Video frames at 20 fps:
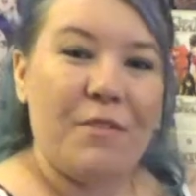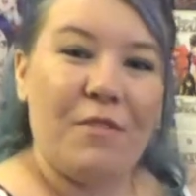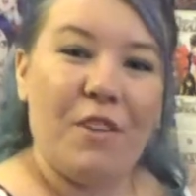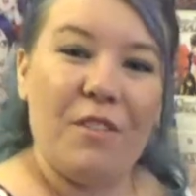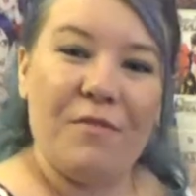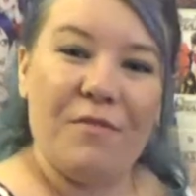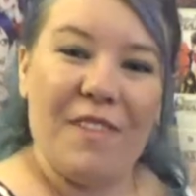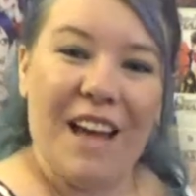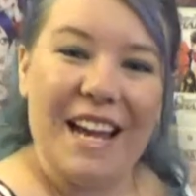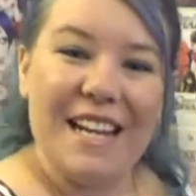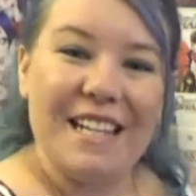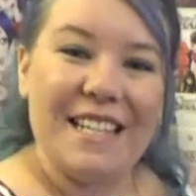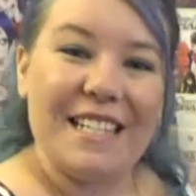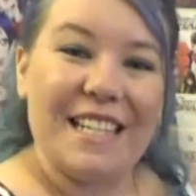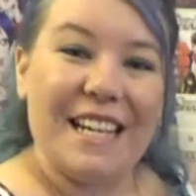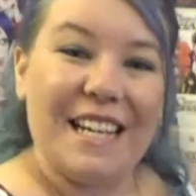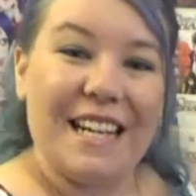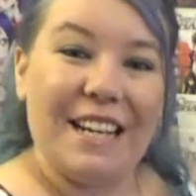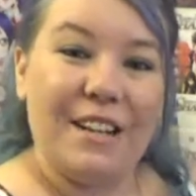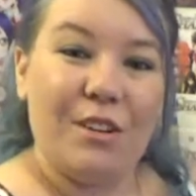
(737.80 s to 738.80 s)
from Fate is
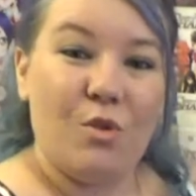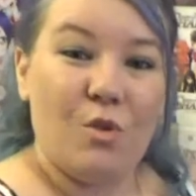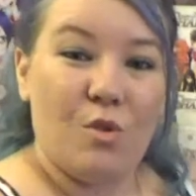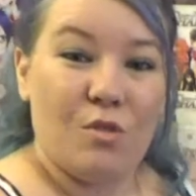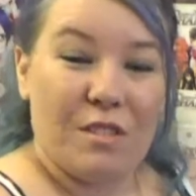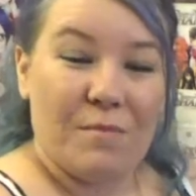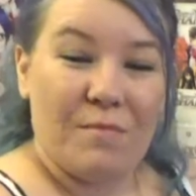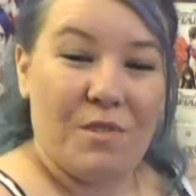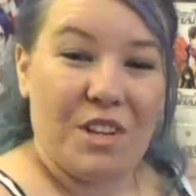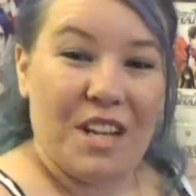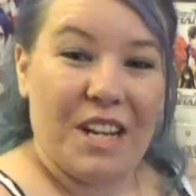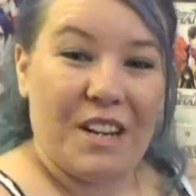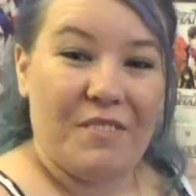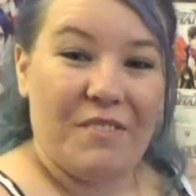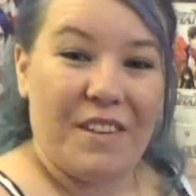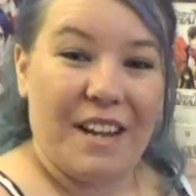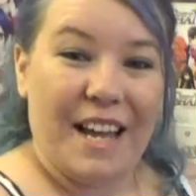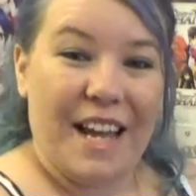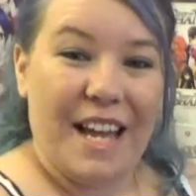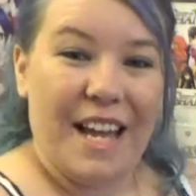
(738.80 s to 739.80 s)
getting an awesome looking
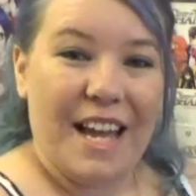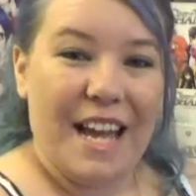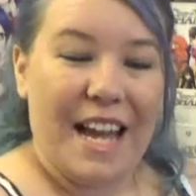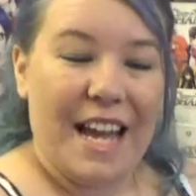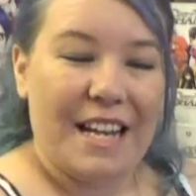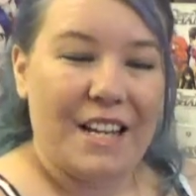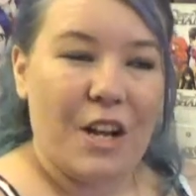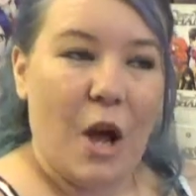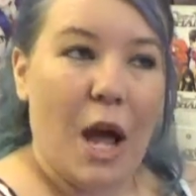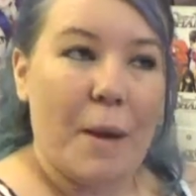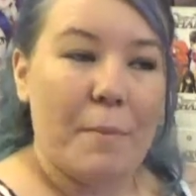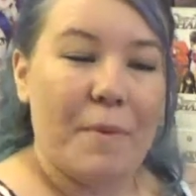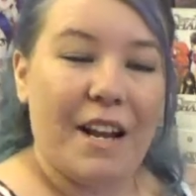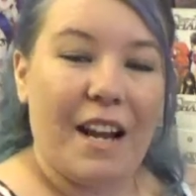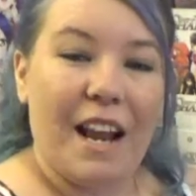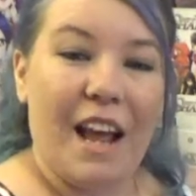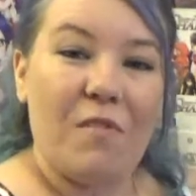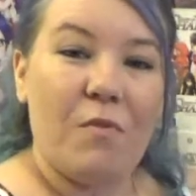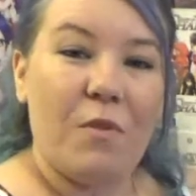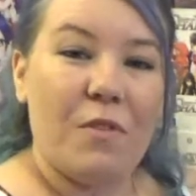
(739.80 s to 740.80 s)
figure and I'm
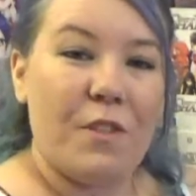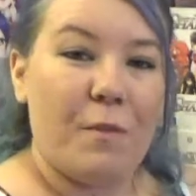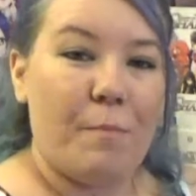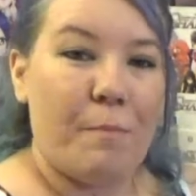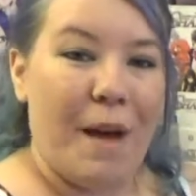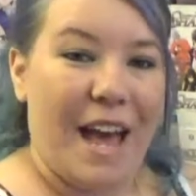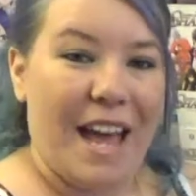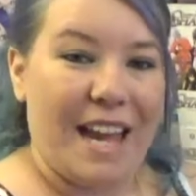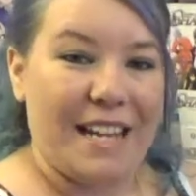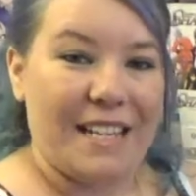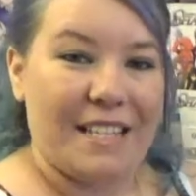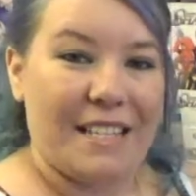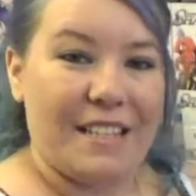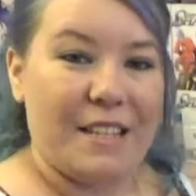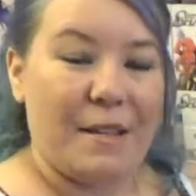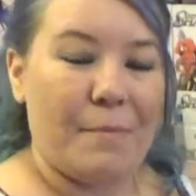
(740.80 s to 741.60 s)
in love with the base.